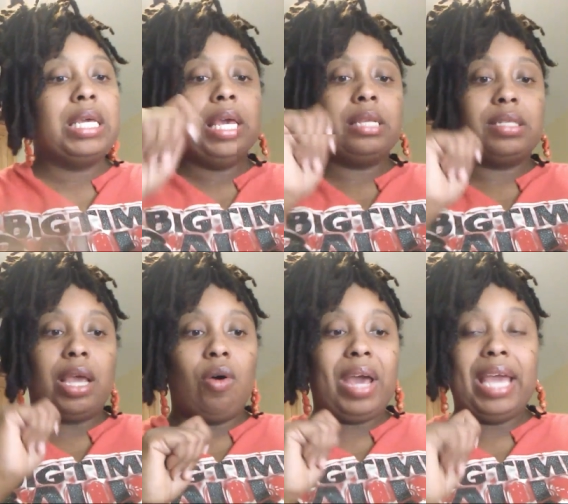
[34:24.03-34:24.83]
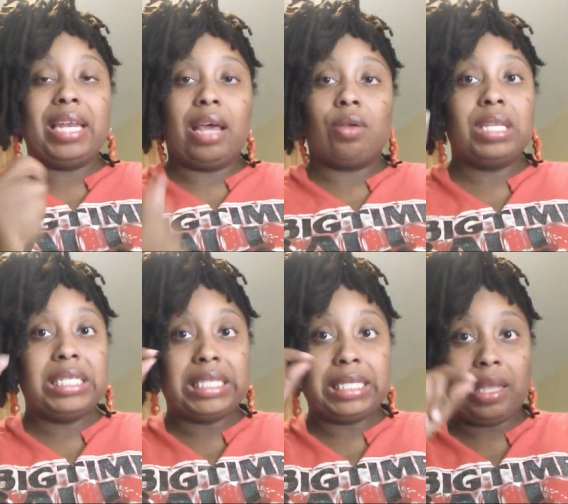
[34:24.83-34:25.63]
and say, okay, not only is
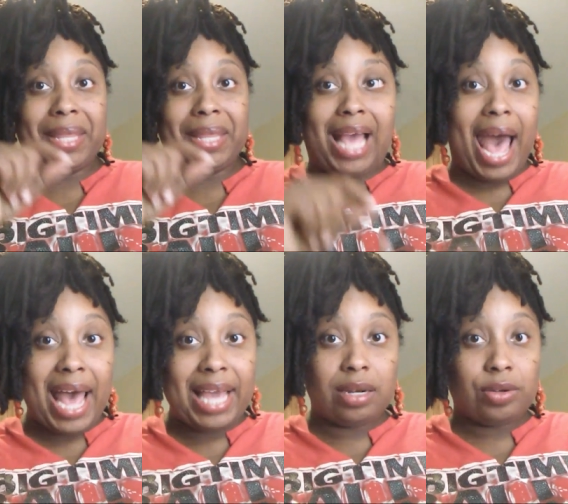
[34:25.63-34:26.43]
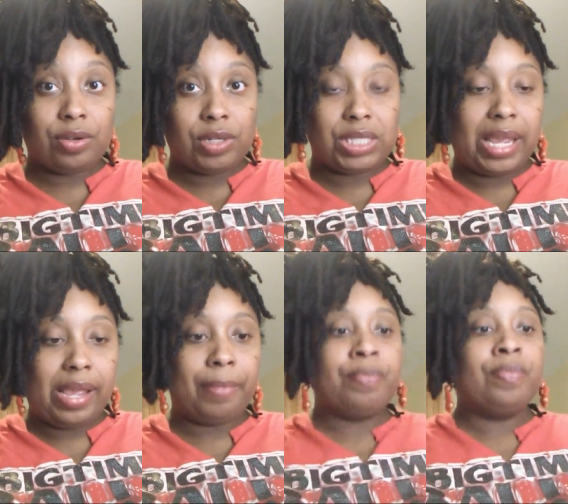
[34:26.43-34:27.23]
this something I can
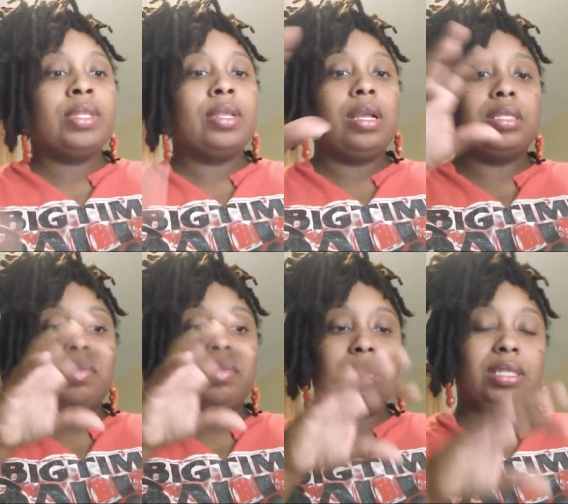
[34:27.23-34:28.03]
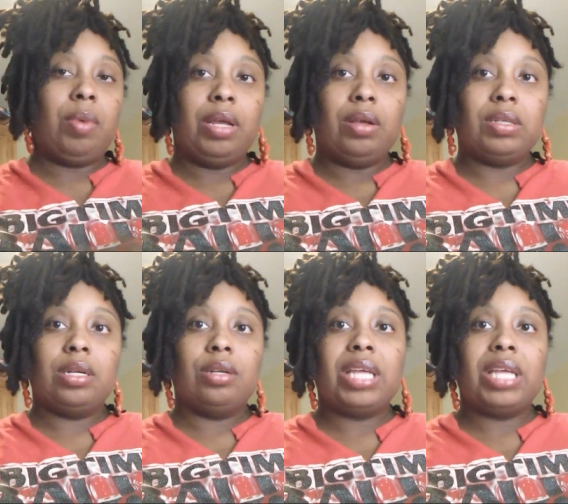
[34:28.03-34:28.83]
understand, it's something someone else can
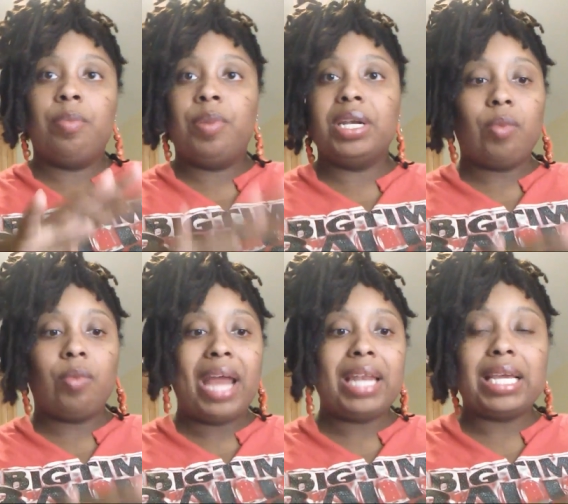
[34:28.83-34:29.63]
understand, and put it in writing.